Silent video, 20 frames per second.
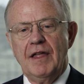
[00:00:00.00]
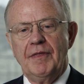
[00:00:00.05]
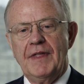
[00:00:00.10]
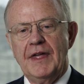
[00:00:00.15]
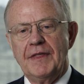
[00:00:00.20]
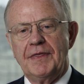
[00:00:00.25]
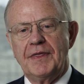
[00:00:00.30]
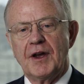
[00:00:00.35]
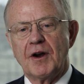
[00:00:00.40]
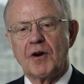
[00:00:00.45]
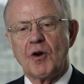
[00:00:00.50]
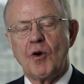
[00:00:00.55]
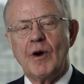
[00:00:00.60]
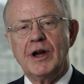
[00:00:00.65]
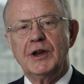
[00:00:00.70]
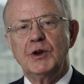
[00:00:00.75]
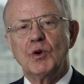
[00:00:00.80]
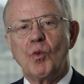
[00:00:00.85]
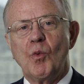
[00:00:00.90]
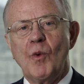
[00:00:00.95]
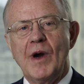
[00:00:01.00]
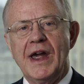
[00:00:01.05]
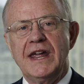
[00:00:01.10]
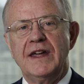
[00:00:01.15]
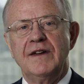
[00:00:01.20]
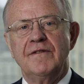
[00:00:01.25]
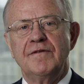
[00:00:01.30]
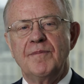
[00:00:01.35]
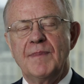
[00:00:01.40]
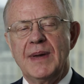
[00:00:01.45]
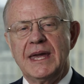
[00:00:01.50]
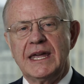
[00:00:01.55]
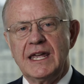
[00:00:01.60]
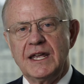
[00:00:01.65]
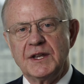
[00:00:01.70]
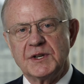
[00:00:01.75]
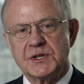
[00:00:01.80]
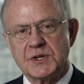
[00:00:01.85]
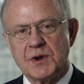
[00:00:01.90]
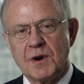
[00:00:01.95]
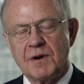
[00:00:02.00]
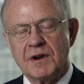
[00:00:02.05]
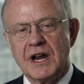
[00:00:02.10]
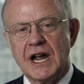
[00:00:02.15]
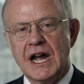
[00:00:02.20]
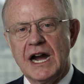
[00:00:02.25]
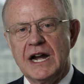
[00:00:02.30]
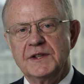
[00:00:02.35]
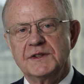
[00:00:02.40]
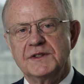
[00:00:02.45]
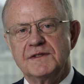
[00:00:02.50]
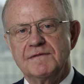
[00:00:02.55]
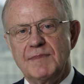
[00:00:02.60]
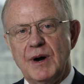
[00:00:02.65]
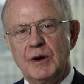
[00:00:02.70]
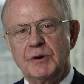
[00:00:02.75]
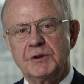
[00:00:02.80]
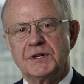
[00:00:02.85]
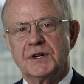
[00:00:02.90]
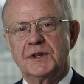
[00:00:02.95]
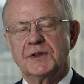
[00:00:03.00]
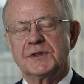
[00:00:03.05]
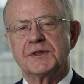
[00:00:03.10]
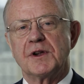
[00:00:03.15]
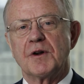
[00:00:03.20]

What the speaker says: that they're going to waive making certain kinds of motions,